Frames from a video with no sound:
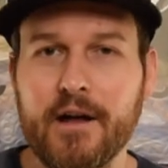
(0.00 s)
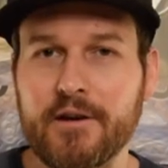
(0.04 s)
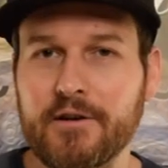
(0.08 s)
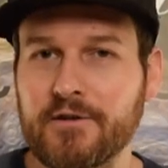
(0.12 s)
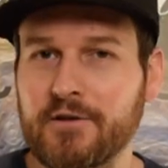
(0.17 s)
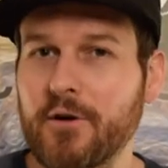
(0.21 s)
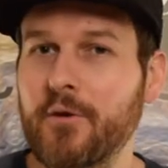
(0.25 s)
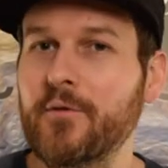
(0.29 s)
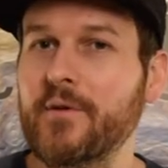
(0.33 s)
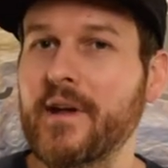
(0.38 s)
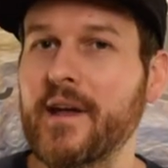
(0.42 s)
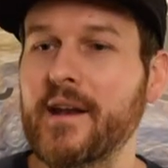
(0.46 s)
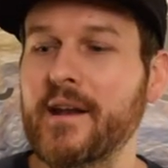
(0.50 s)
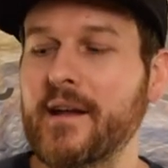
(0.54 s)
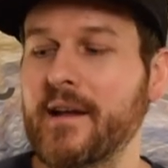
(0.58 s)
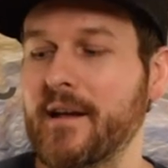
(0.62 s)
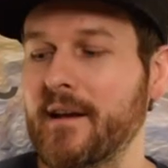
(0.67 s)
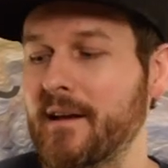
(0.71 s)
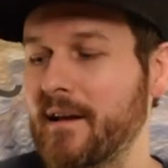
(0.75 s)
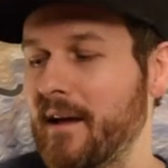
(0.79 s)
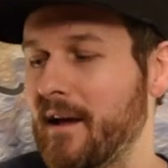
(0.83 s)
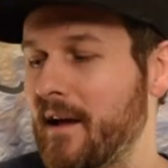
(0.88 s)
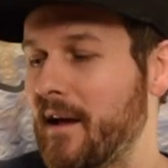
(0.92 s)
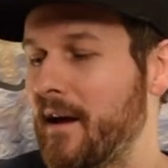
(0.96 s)

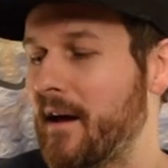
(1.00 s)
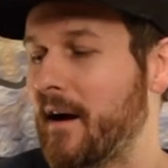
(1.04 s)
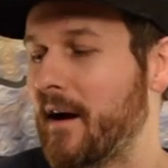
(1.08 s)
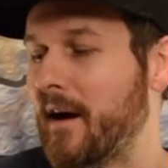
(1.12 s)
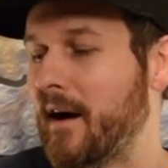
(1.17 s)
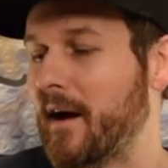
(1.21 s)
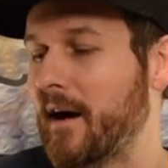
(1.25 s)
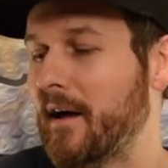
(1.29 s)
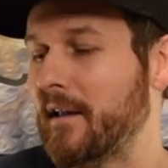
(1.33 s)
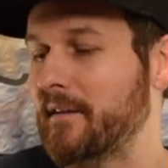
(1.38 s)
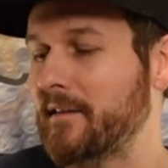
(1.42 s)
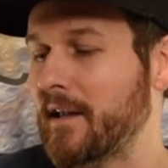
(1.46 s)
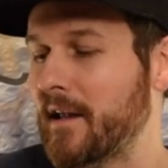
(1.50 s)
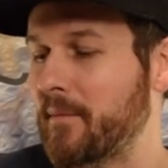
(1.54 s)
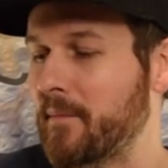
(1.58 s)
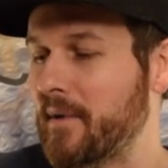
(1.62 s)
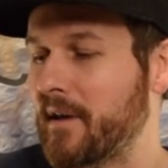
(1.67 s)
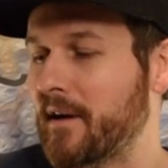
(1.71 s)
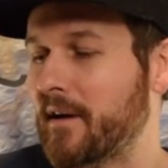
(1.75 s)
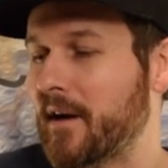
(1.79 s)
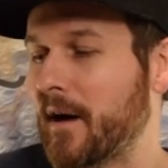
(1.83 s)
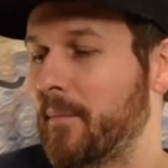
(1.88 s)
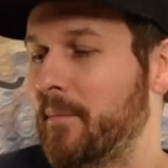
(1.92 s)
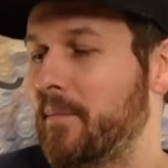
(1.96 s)
donated, uh, lent
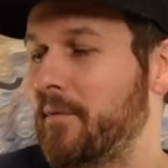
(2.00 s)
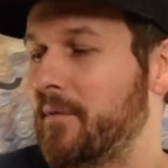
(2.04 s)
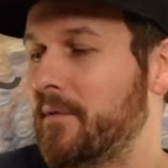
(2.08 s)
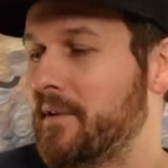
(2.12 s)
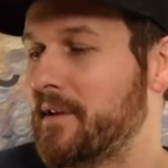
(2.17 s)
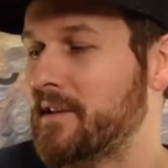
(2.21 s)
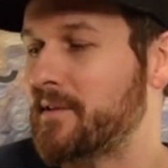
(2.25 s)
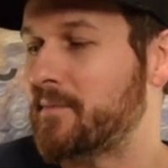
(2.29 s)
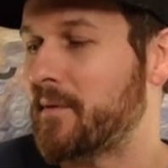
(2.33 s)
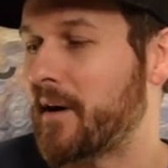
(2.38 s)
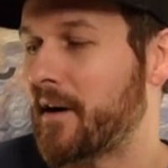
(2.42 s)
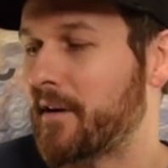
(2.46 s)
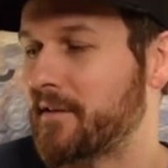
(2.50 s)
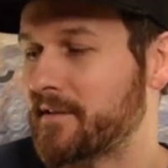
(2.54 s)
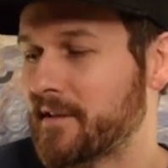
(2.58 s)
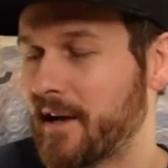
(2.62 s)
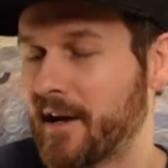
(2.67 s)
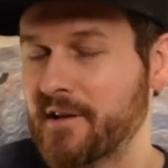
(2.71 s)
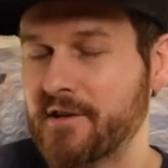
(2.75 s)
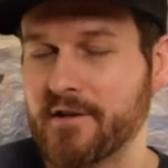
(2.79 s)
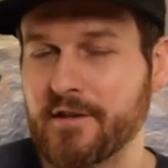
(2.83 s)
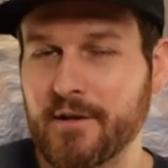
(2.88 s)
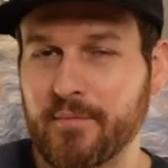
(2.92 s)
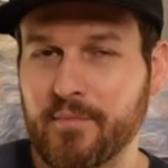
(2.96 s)
me a couple of these bottles,
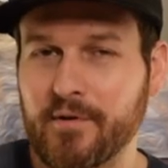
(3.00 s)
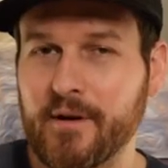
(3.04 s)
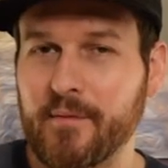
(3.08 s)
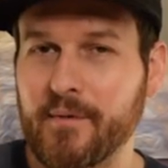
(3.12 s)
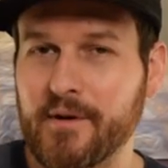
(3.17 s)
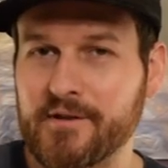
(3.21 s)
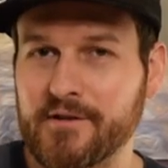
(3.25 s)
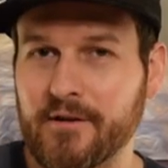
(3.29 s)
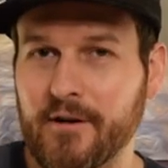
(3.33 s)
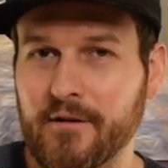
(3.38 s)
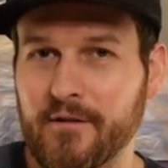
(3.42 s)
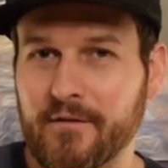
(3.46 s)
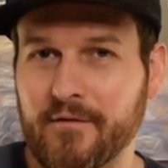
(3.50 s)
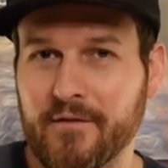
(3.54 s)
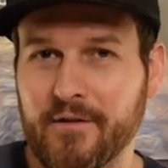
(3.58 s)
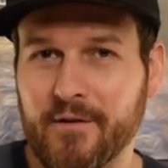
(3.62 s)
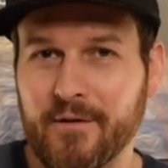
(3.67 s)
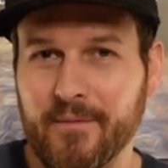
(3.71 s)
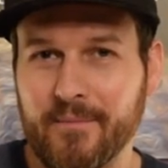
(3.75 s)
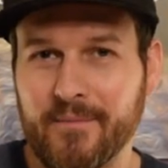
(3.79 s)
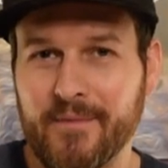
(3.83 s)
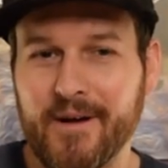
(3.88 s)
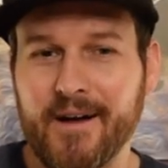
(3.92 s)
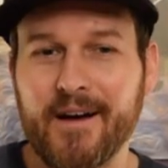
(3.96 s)
actually pretty much all of
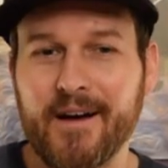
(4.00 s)
them,